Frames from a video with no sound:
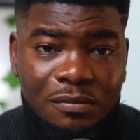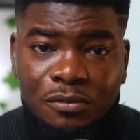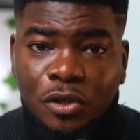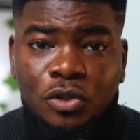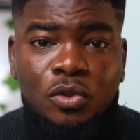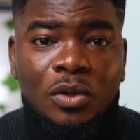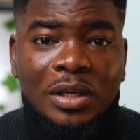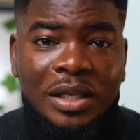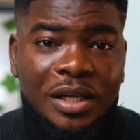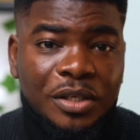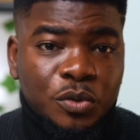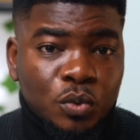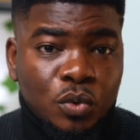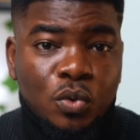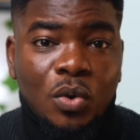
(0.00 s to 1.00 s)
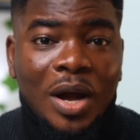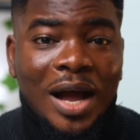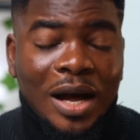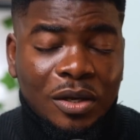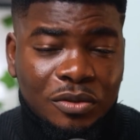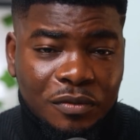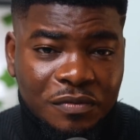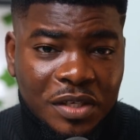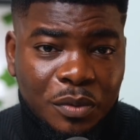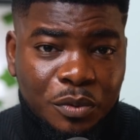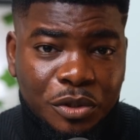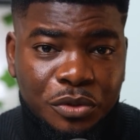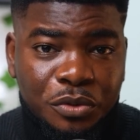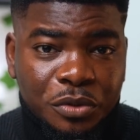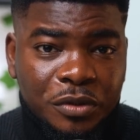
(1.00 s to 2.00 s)
Not all clients will go out of their
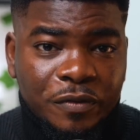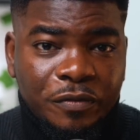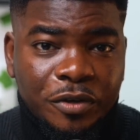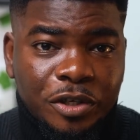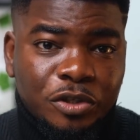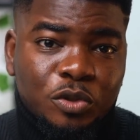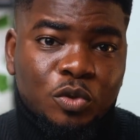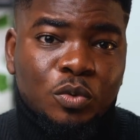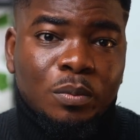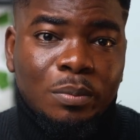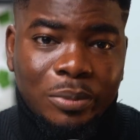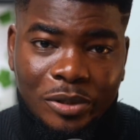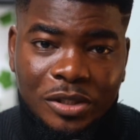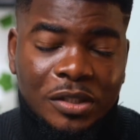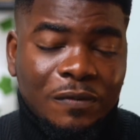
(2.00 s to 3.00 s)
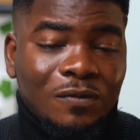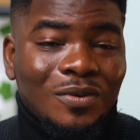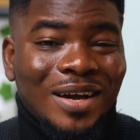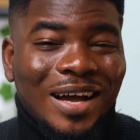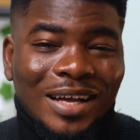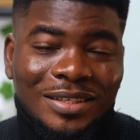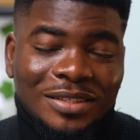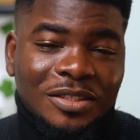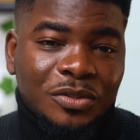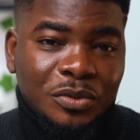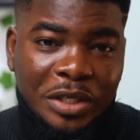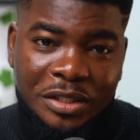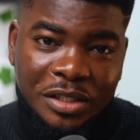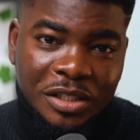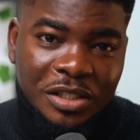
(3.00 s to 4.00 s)
way to refer you, but if you ask
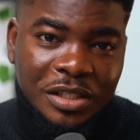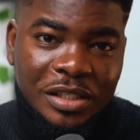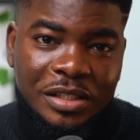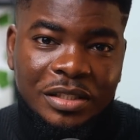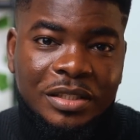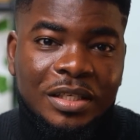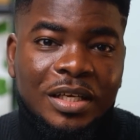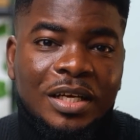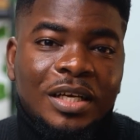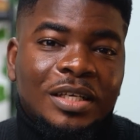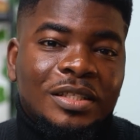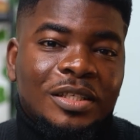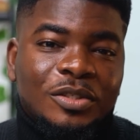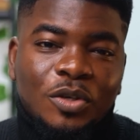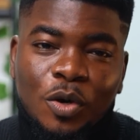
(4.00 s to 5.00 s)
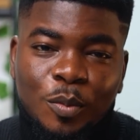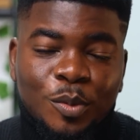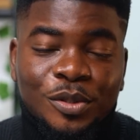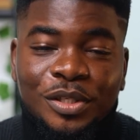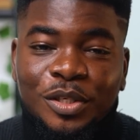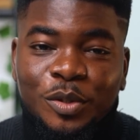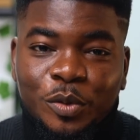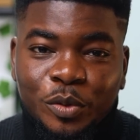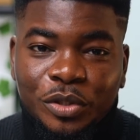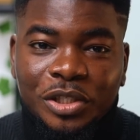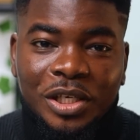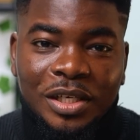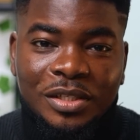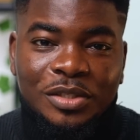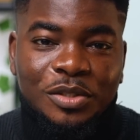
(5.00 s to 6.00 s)
strategically, there's almost a good
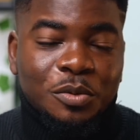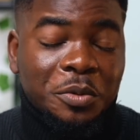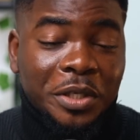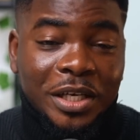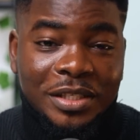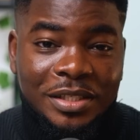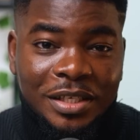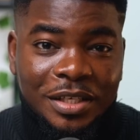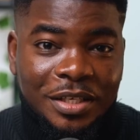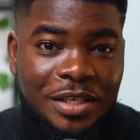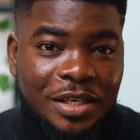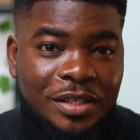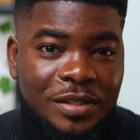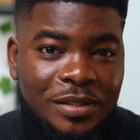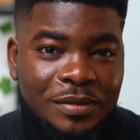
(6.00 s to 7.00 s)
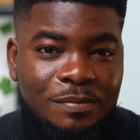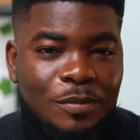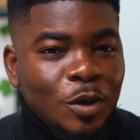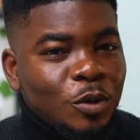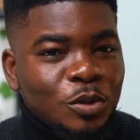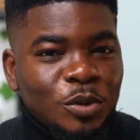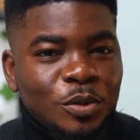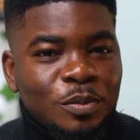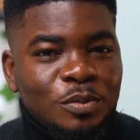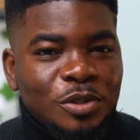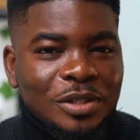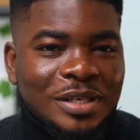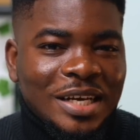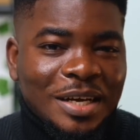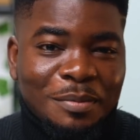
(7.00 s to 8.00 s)
chance you get a yes. Also,
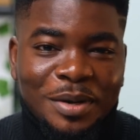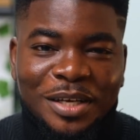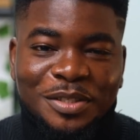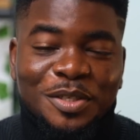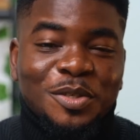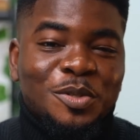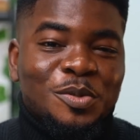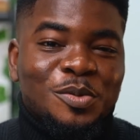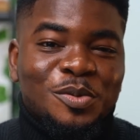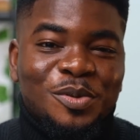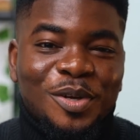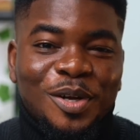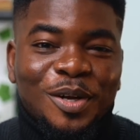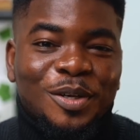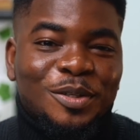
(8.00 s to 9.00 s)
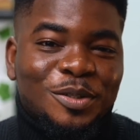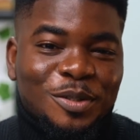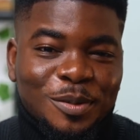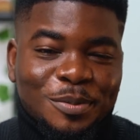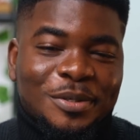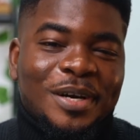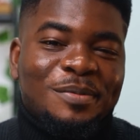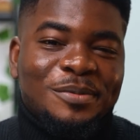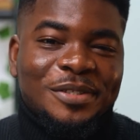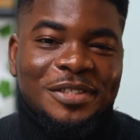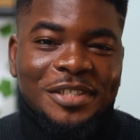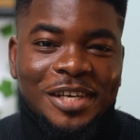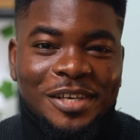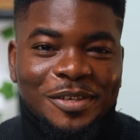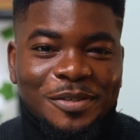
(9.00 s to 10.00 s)
just like I'm asking you to subscribe to the
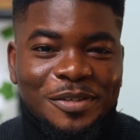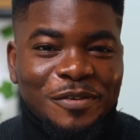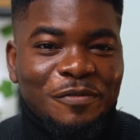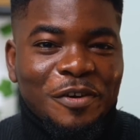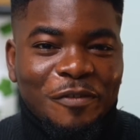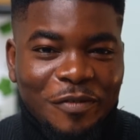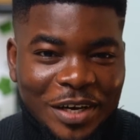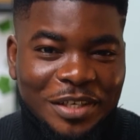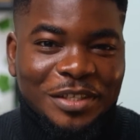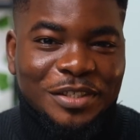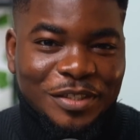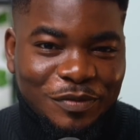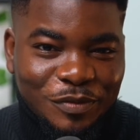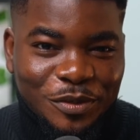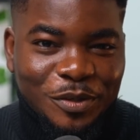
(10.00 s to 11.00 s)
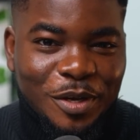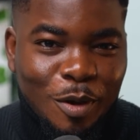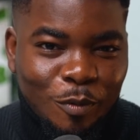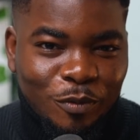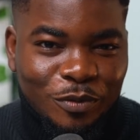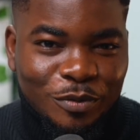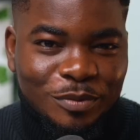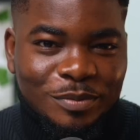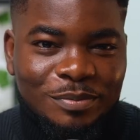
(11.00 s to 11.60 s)
channel if you're finding this video helpful.